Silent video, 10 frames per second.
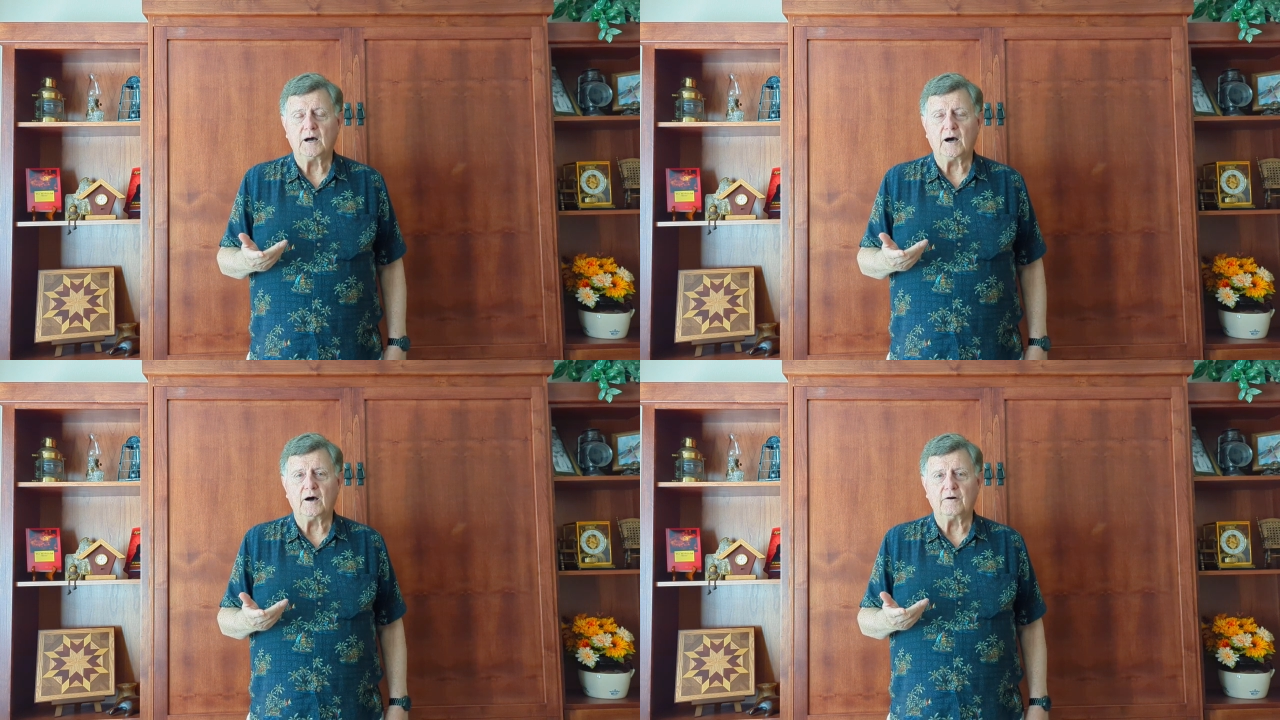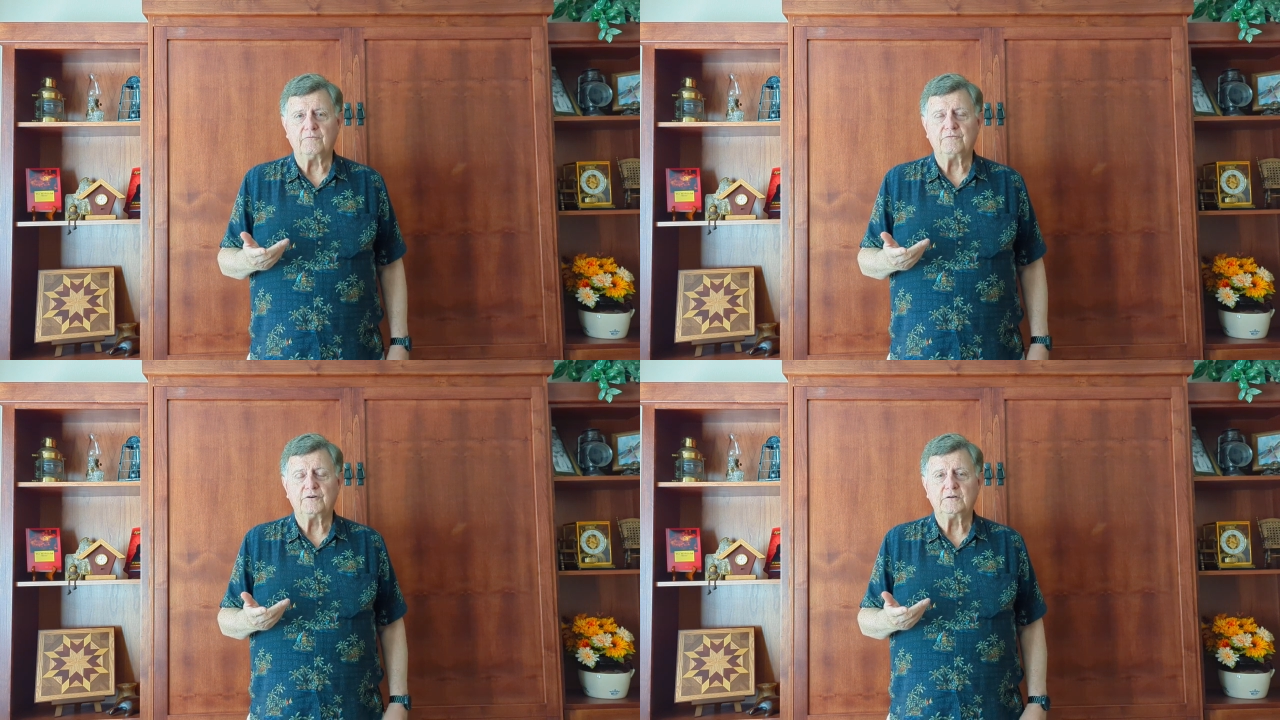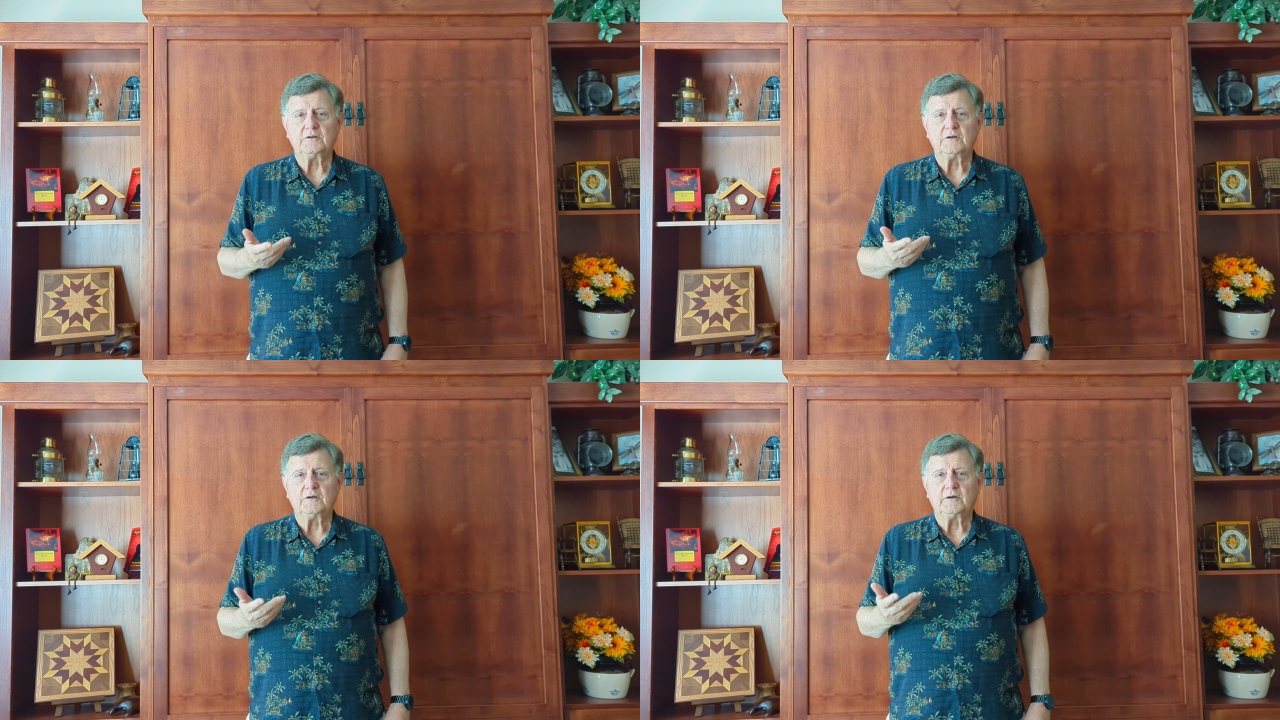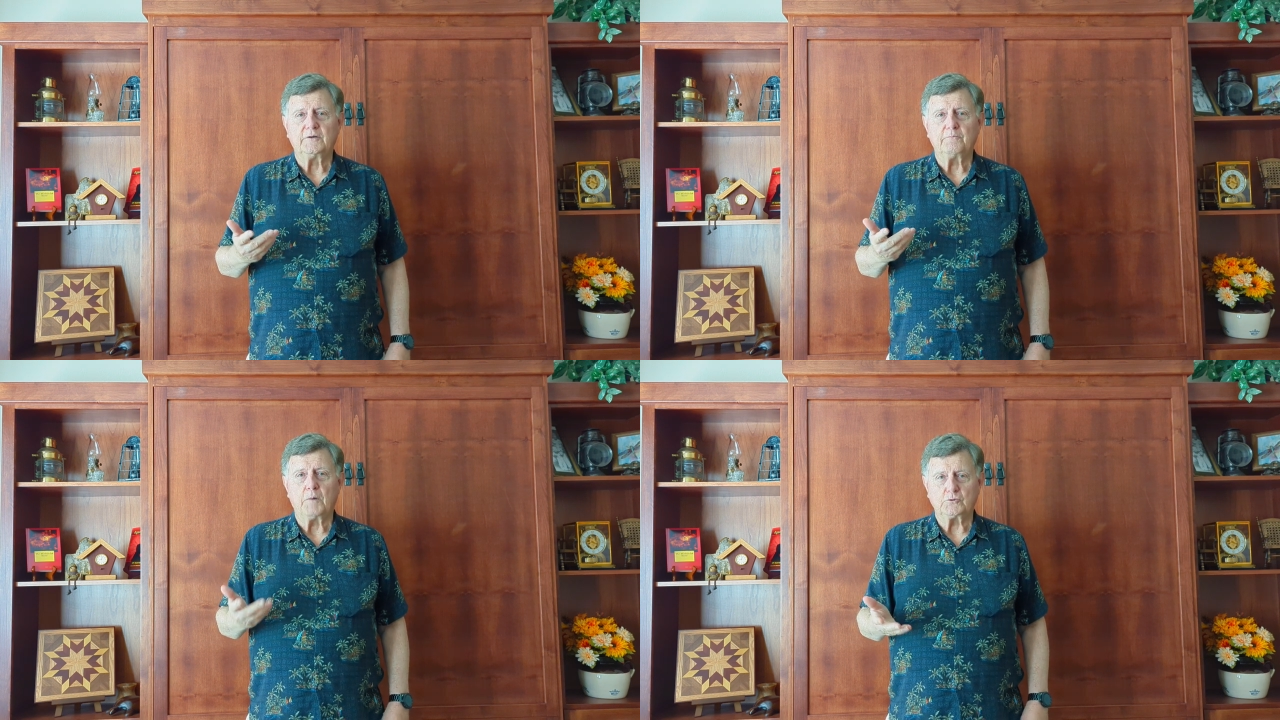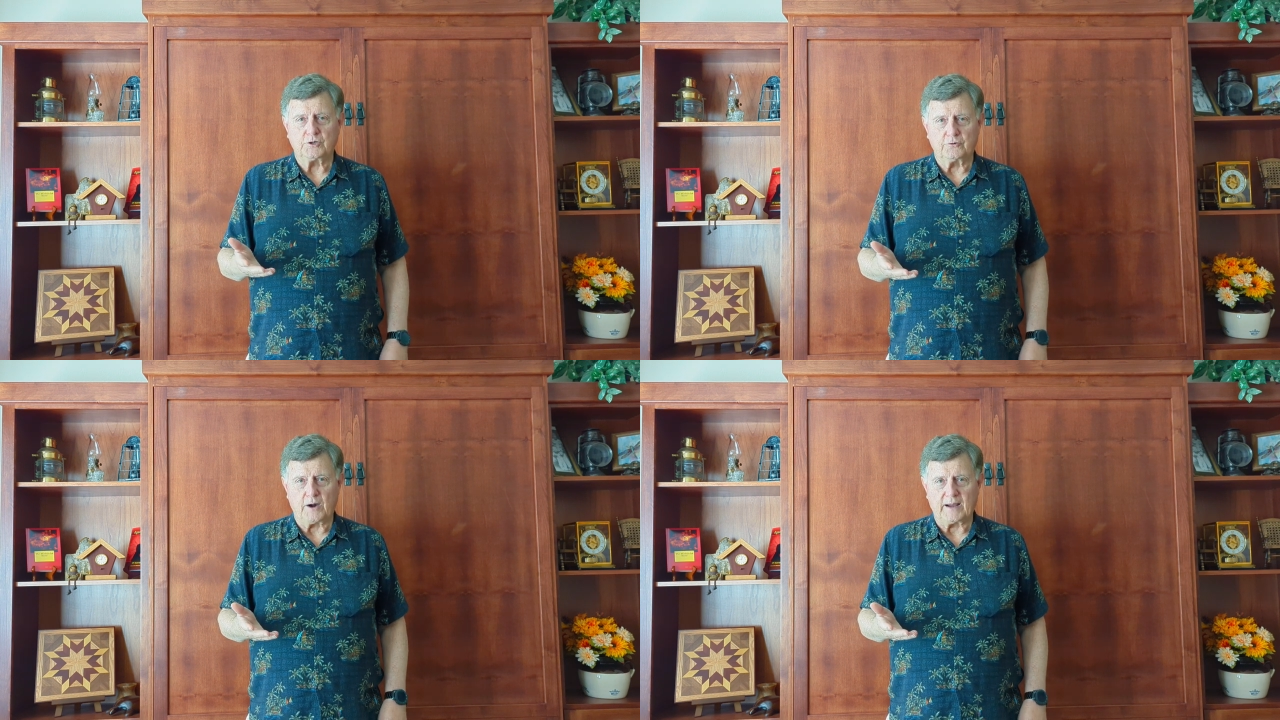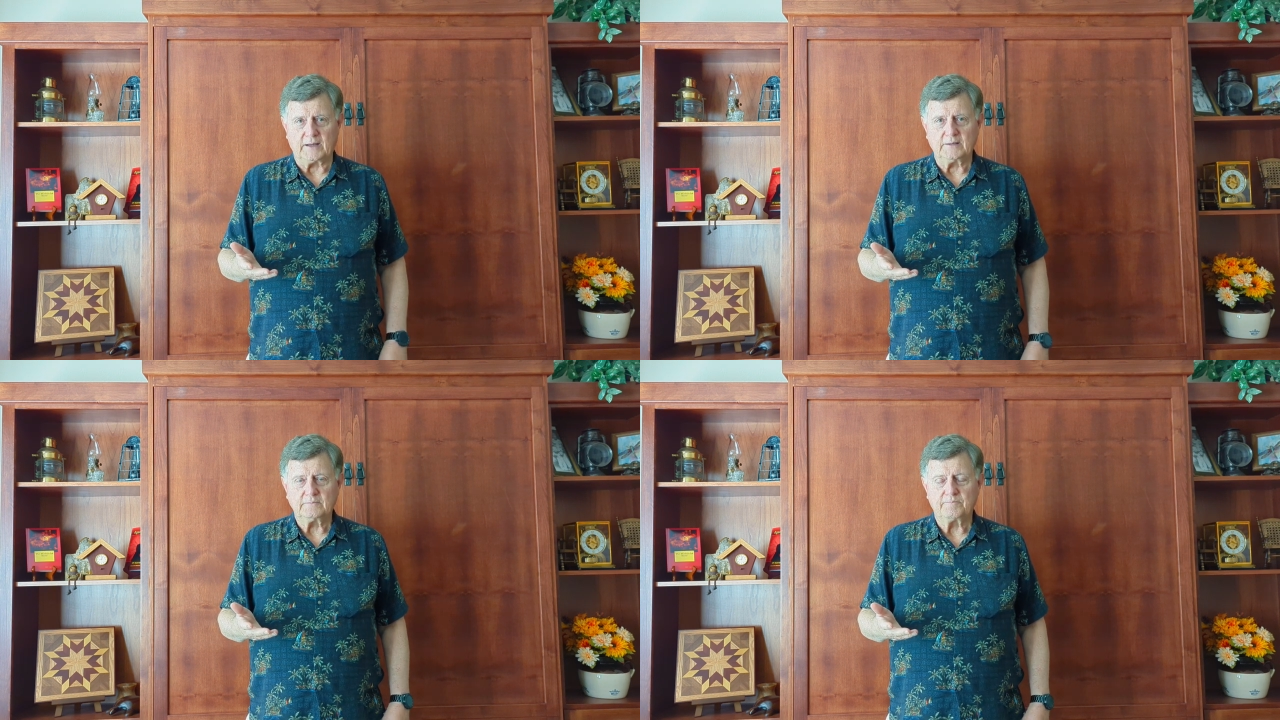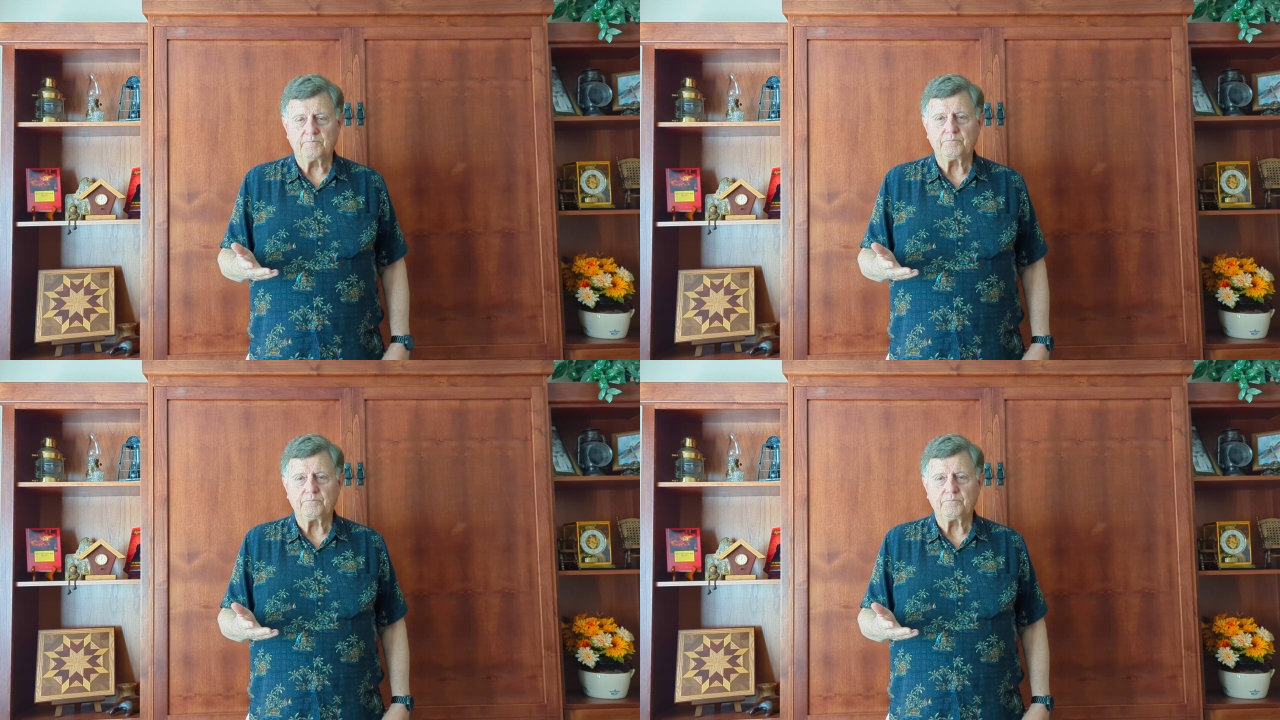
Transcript: of motion tracking.